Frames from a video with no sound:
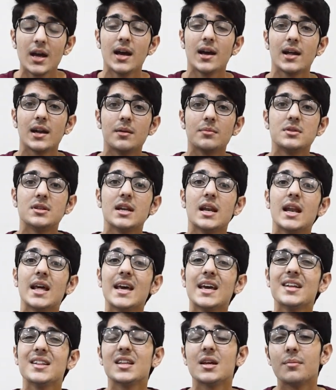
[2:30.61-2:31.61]
and I'm
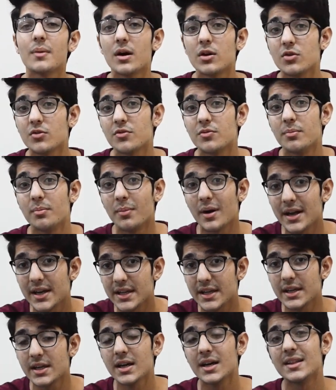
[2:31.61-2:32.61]
delaying the amount of
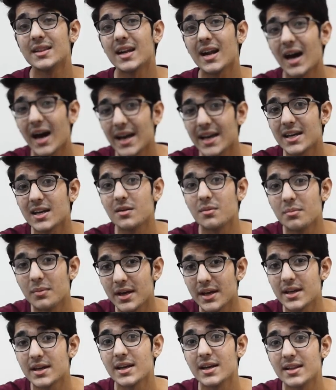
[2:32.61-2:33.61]
money that I can
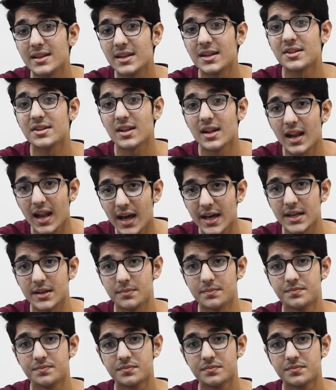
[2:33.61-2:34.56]
make in this line.